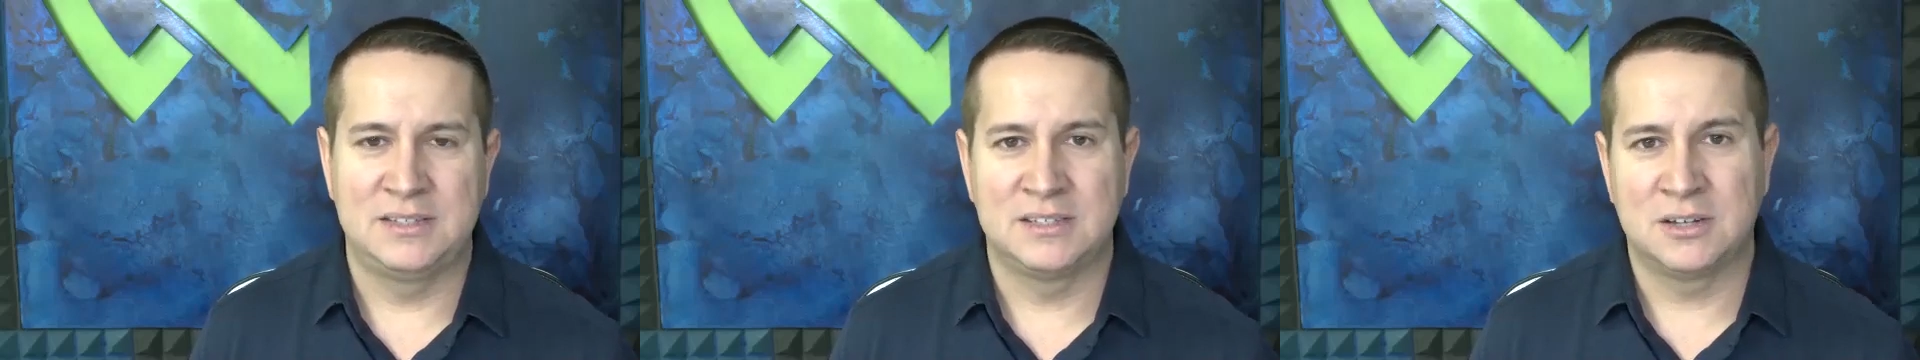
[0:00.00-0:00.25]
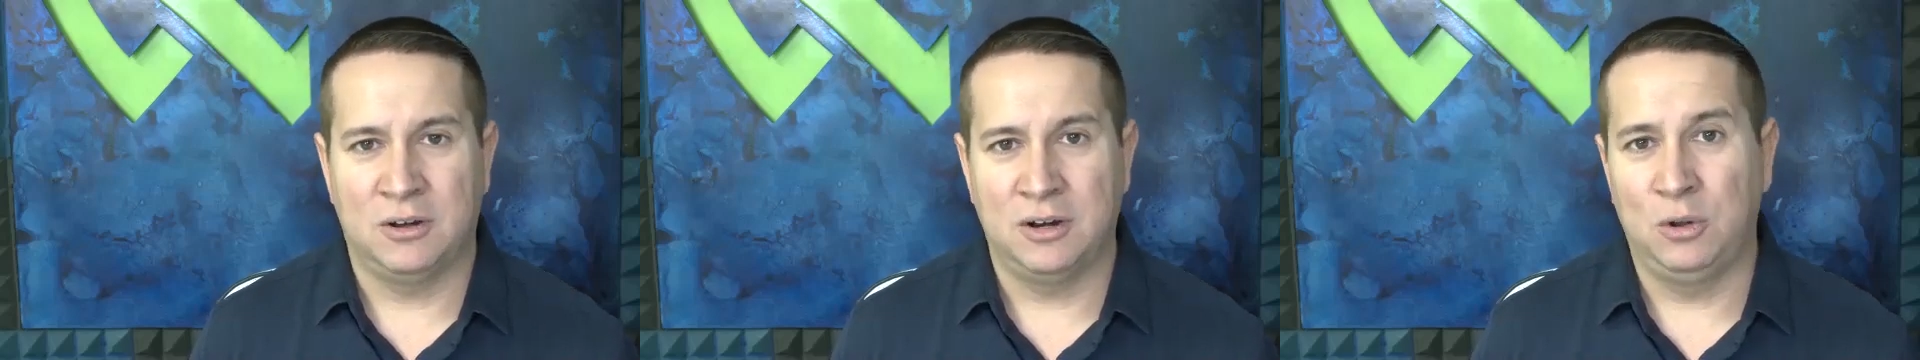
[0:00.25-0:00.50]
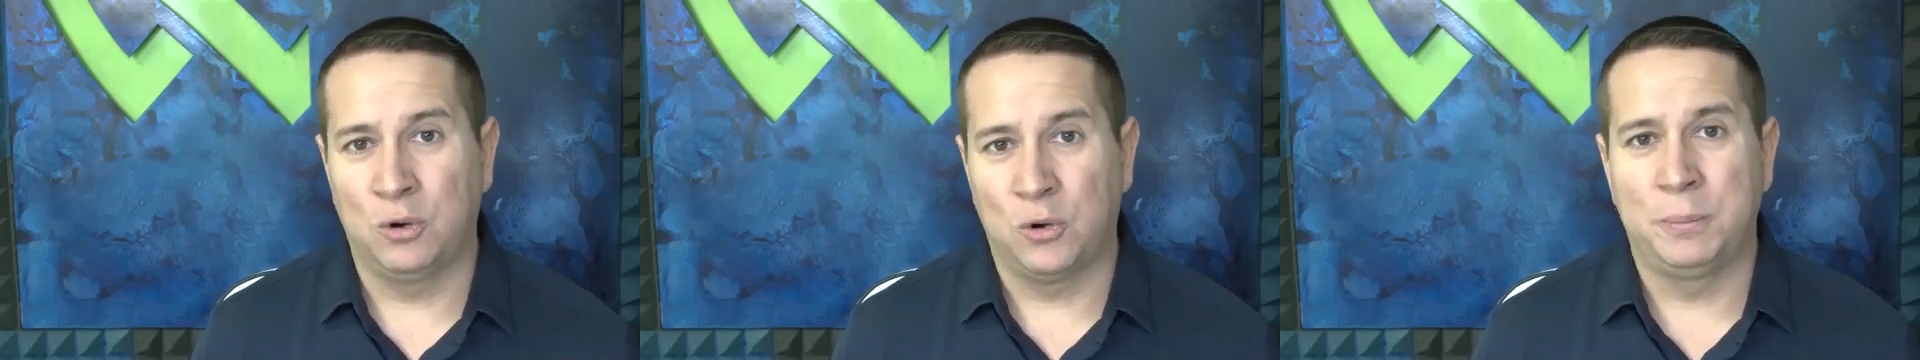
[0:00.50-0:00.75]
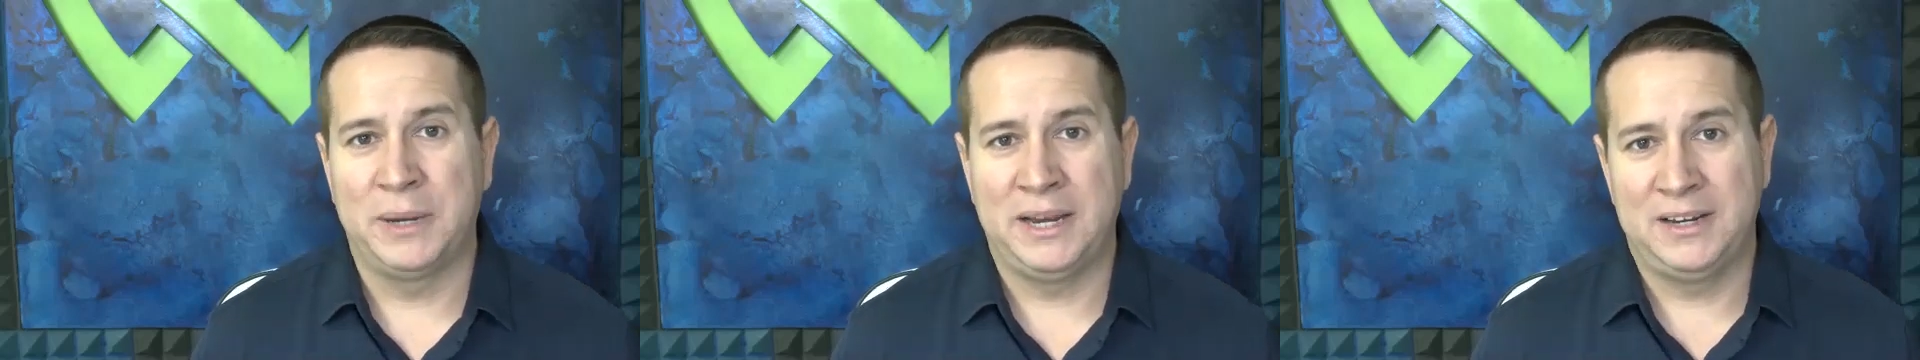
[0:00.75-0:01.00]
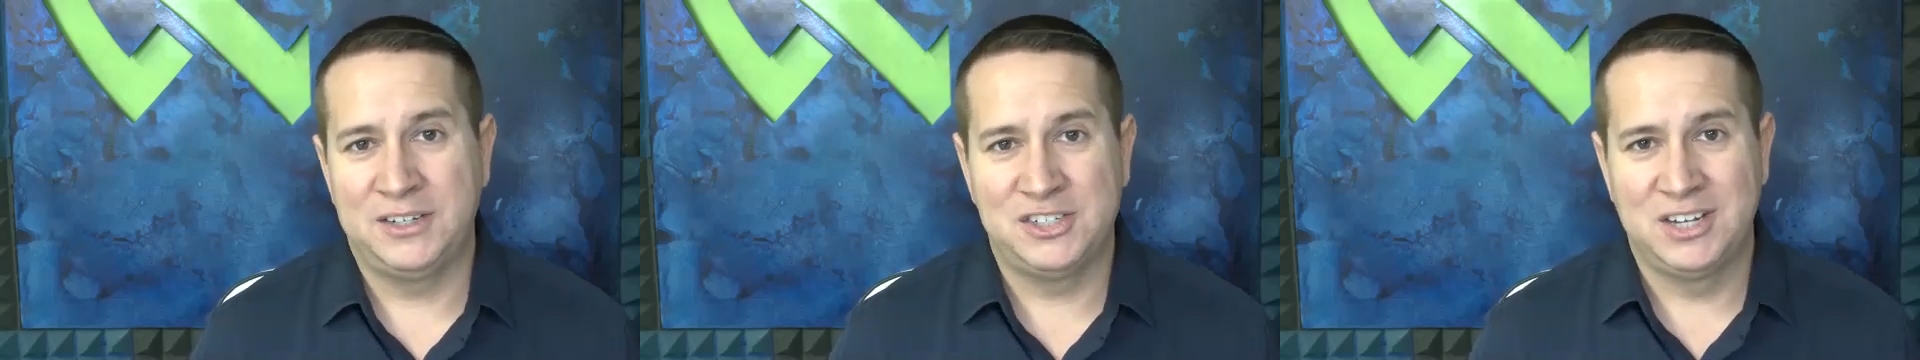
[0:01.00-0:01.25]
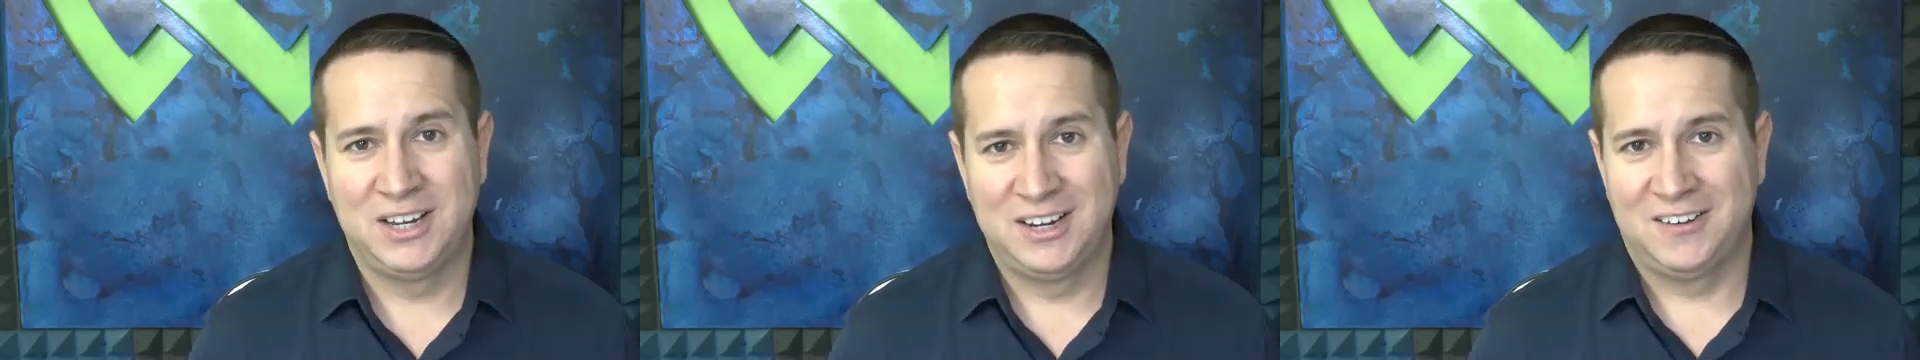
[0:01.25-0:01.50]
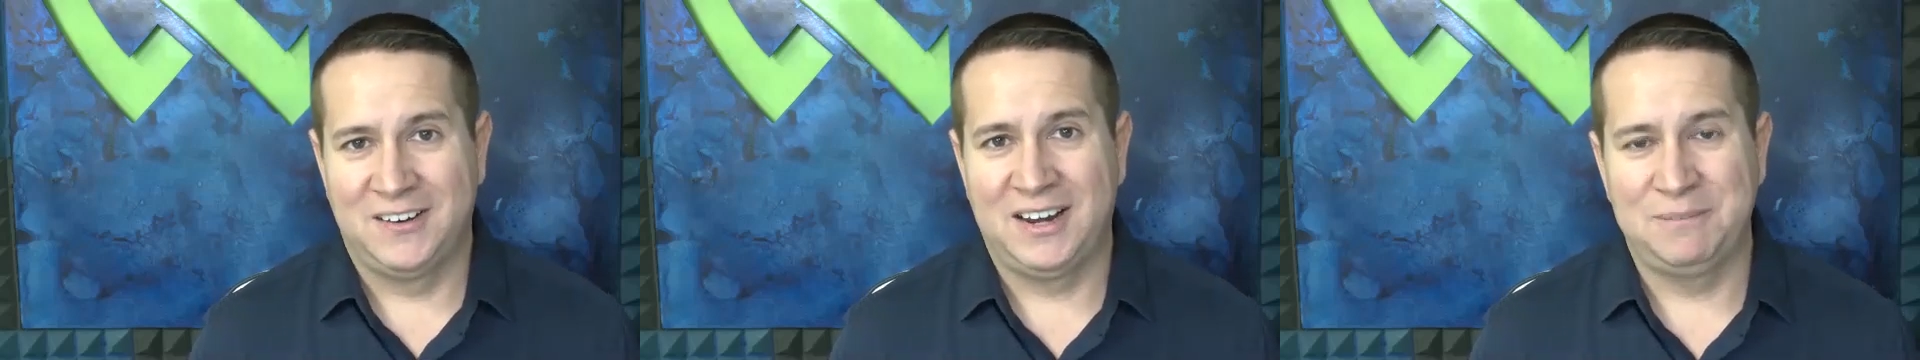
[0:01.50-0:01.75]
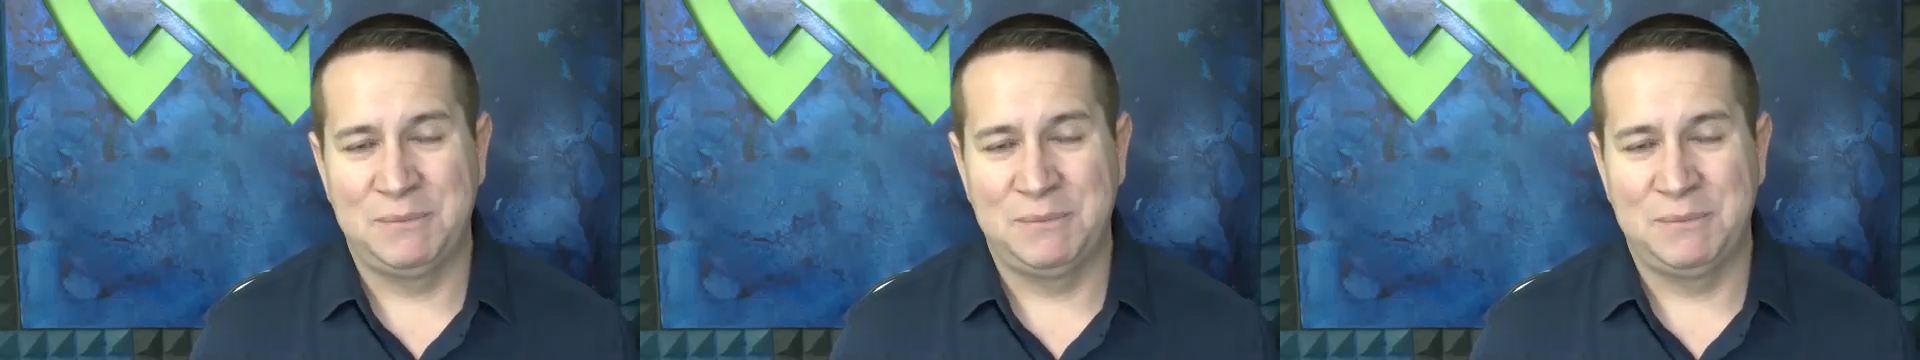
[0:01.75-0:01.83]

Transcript: it's called a local page, right?